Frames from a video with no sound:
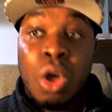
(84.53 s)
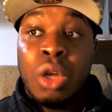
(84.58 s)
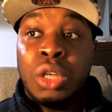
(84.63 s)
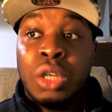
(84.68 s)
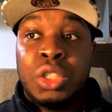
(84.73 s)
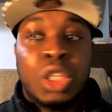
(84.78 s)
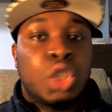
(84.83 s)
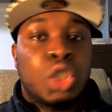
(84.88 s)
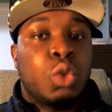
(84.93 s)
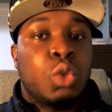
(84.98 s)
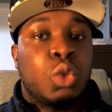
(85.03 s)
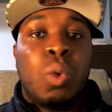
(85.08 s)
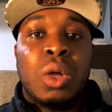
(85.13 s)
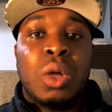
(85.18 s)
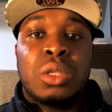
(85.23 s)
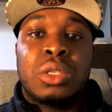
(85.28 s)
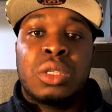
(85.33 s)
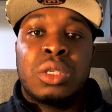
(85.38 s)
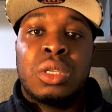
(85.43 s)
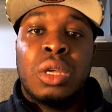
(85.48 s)
just
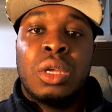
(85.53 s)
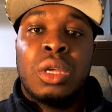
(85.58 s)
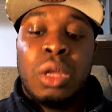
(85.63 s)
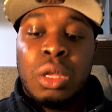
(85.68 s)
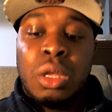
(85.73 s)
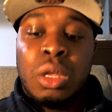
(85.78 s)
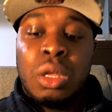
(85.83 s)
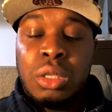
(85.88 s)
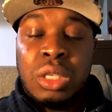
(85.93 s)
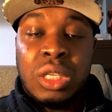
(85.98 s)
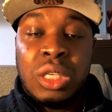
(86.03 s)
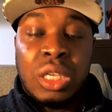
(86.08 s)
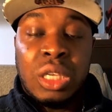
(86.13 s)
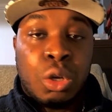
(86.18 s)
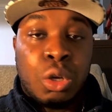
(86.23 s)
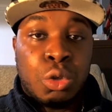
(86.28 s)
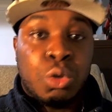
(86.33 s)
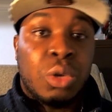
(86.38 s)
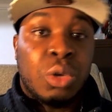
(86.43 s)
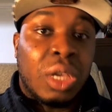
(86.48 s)
wants the
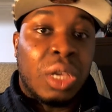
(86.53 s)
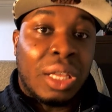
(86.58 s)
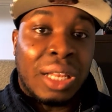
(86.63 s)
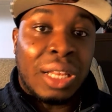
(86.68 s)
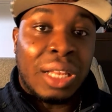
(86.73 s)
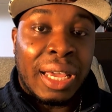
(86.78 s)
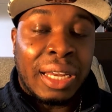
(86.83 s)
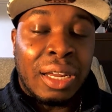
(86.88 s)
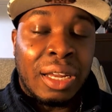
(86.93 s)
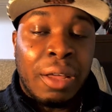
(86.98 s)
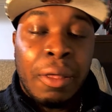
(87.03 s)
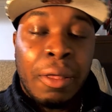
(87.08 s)
Kozuki clan